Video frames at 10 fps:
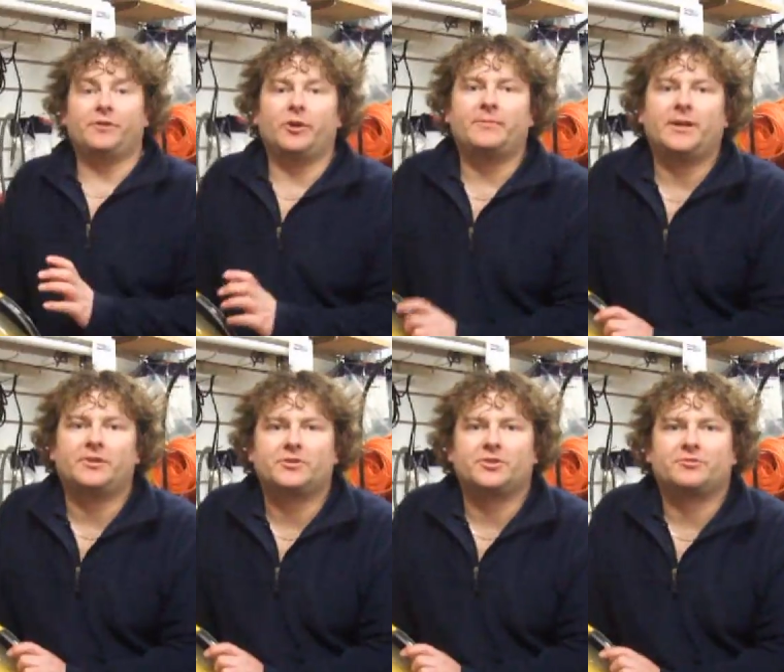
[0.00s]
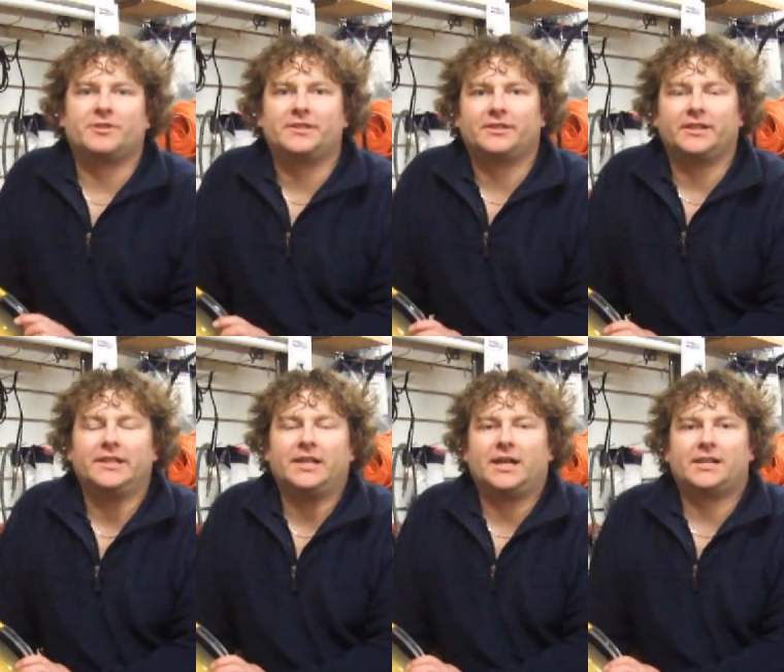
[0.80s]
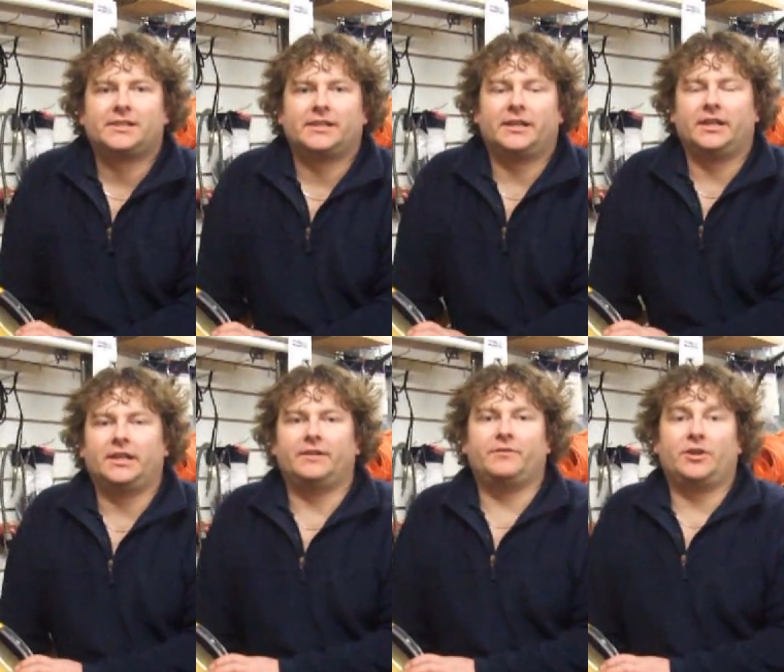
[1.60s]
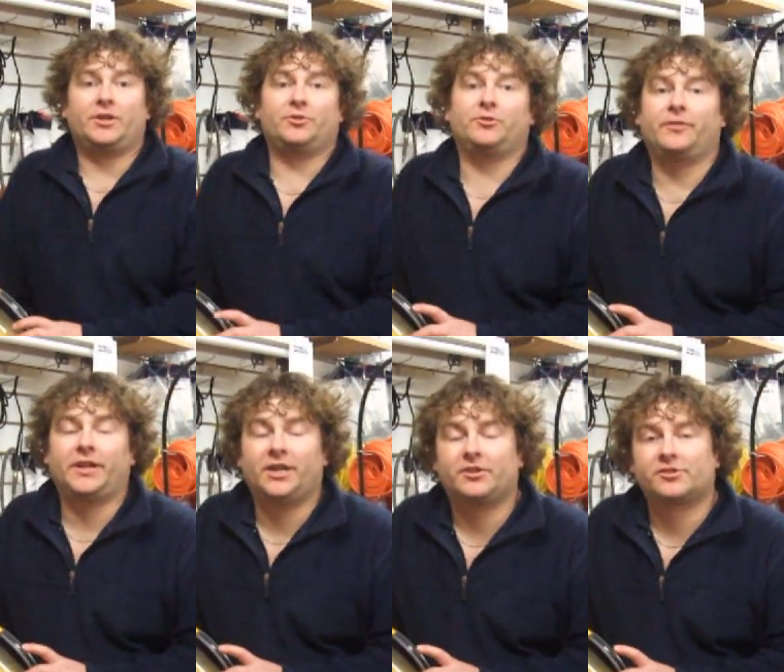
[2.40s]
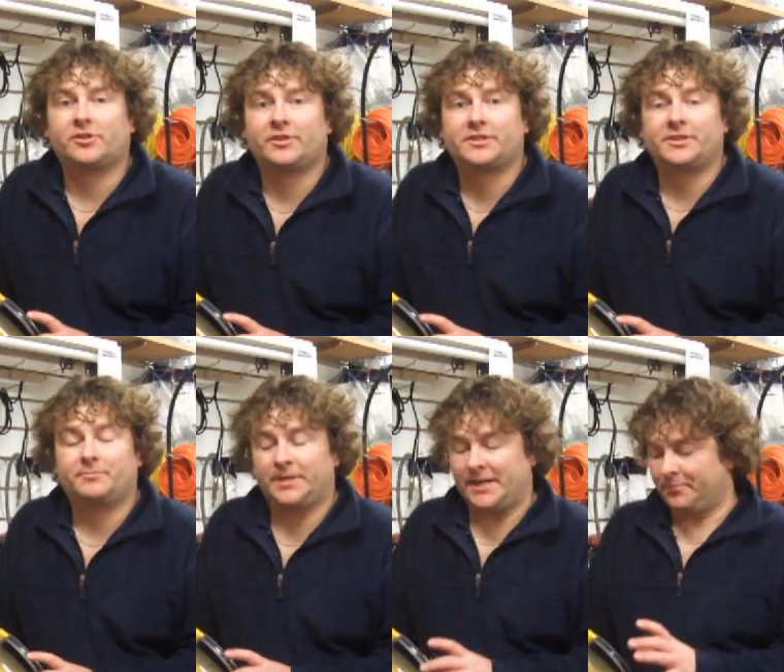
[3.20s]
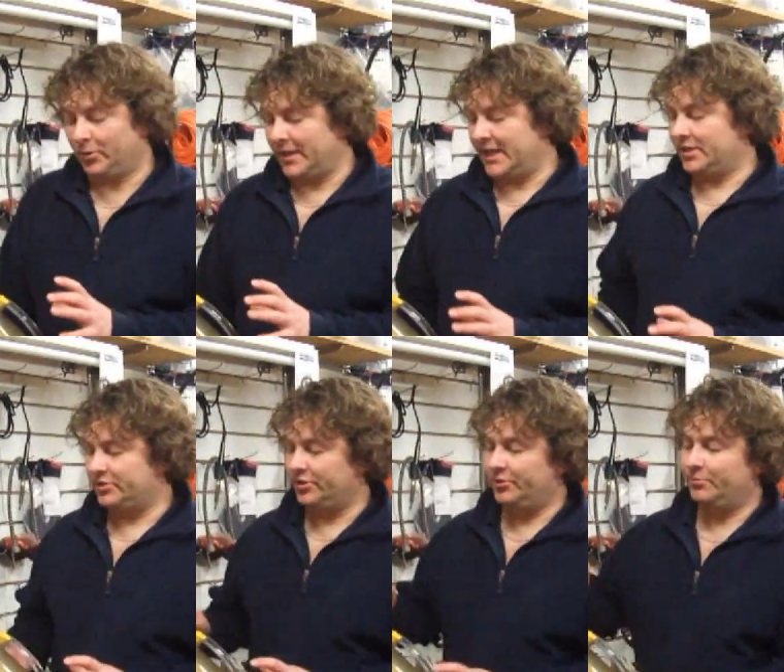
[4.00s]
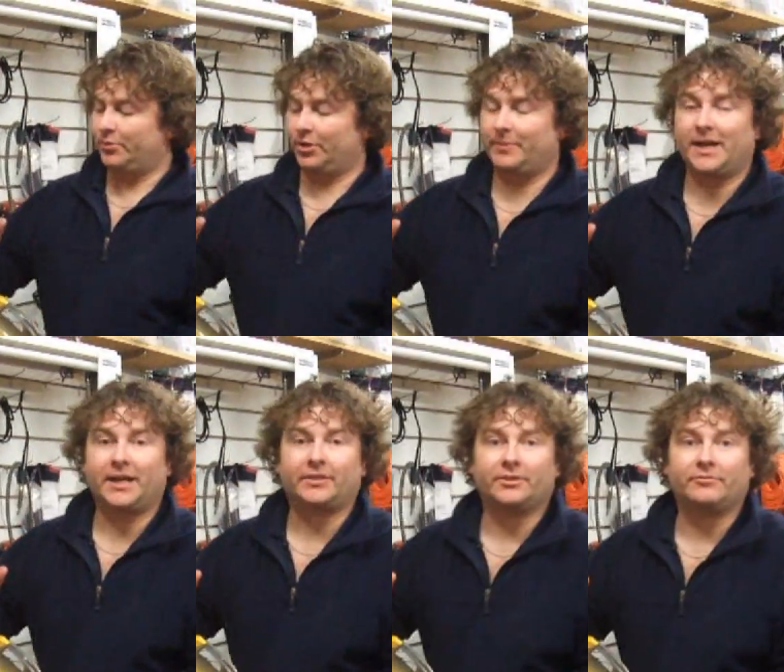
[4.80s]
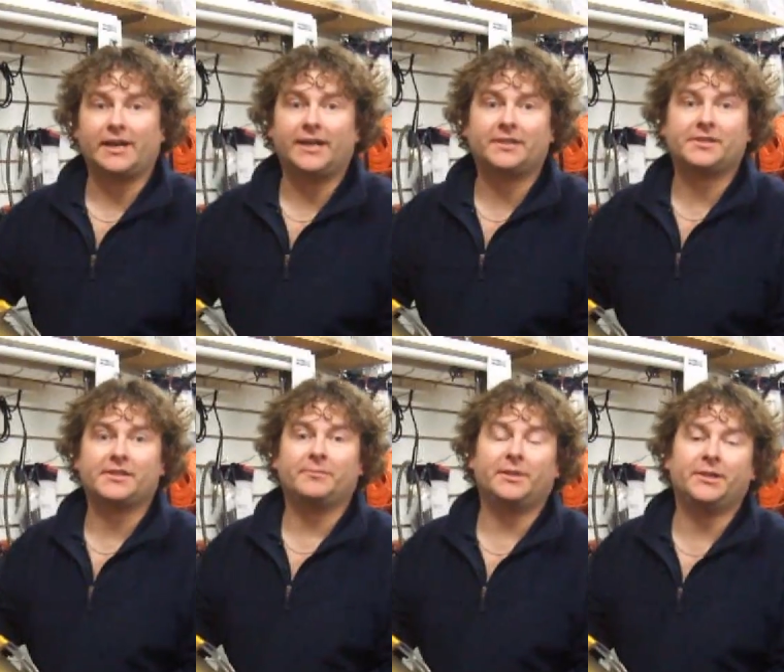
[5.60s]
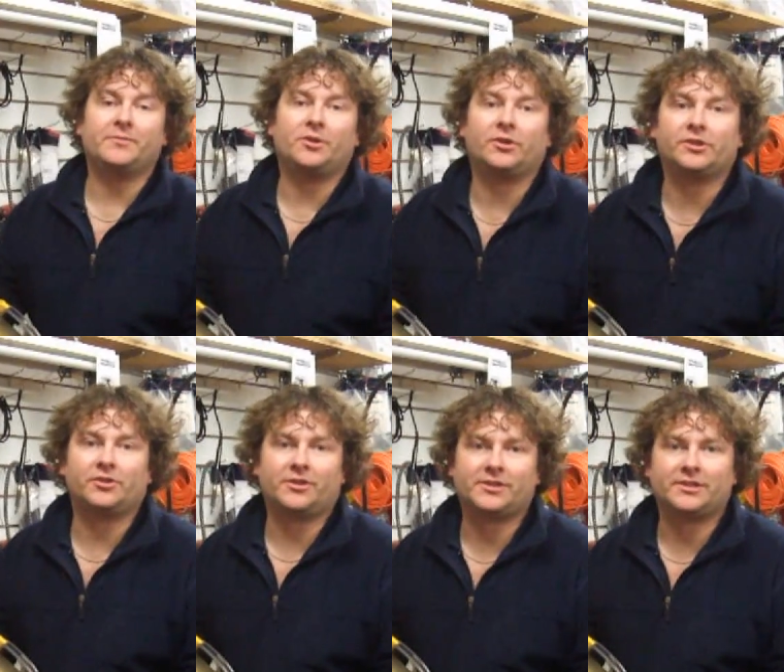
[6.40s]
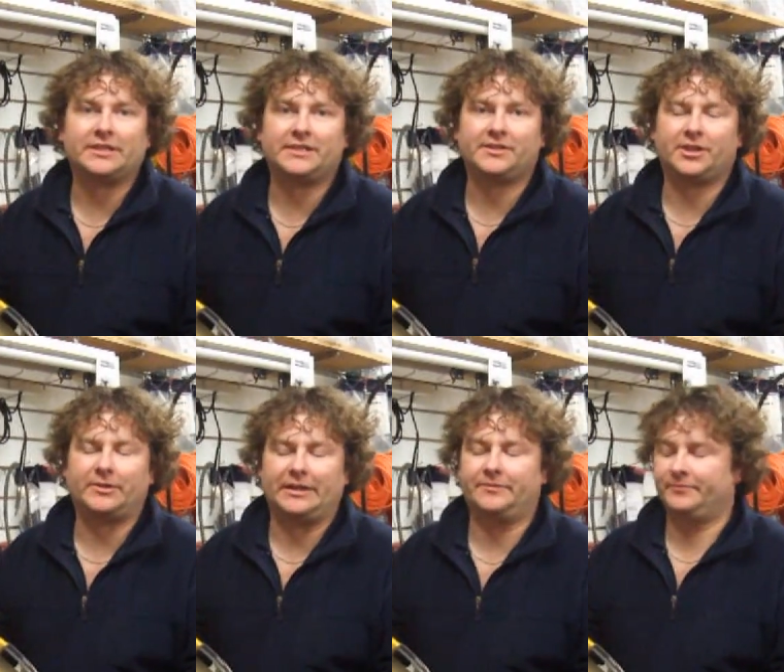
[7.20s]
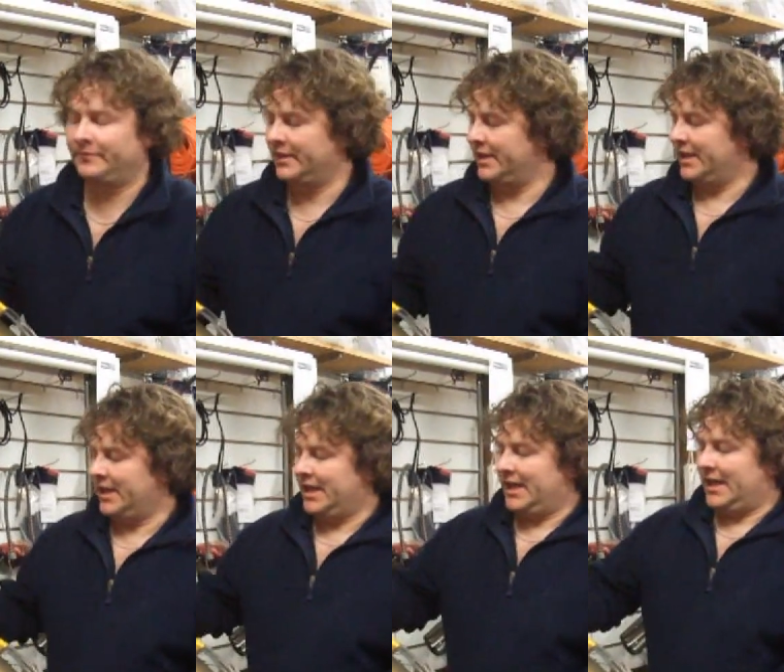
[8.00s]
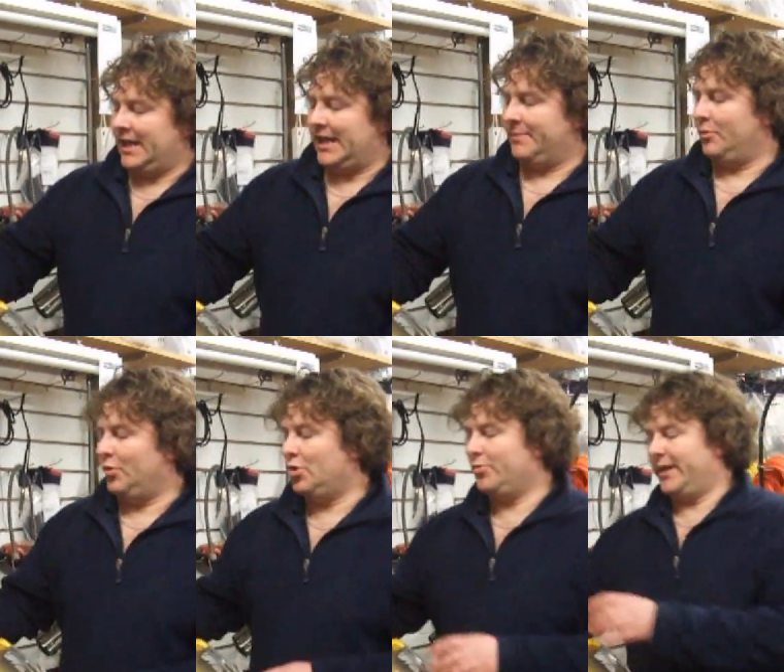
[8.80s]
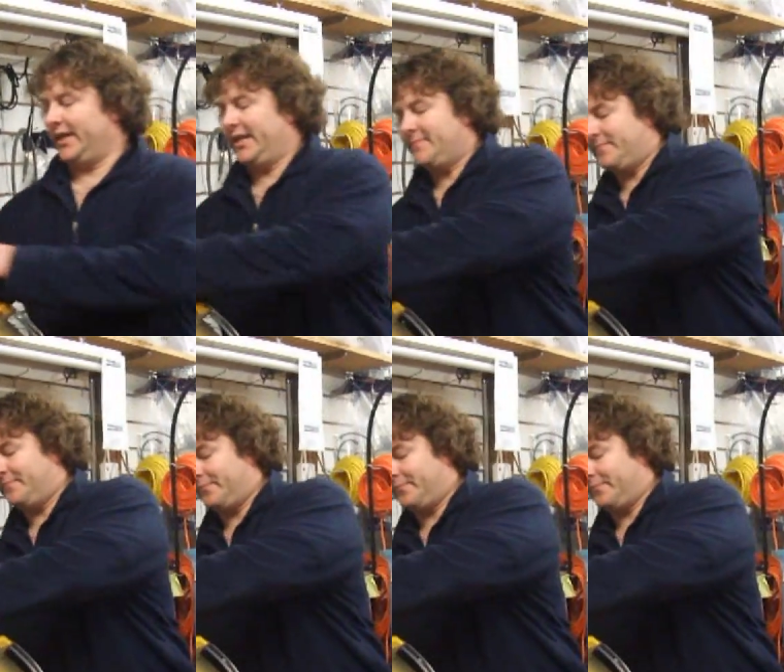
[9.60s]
few emails just recently asking if I could do a video showing some people how to pull apart the radix assembly on a Dyson DC08. All we need